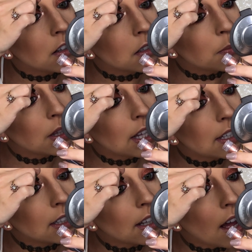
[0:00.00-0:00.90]
I'm just
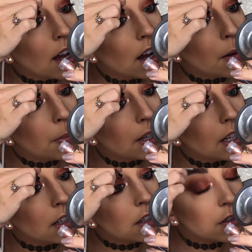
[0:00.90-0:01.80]
blending that up
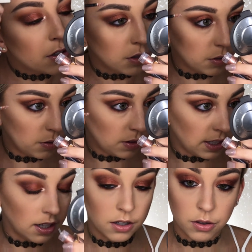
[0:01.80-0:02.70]
into
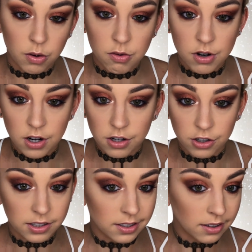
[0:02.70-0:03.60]
the inner corner
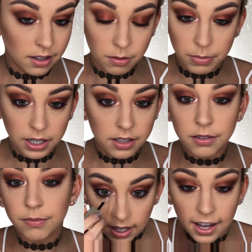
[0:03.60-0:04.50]
just a little bit.
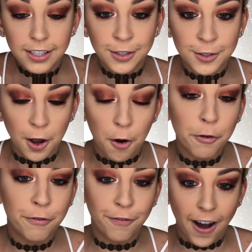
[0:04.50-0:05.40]
That is
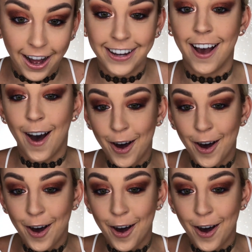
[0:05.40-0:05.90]
so fun!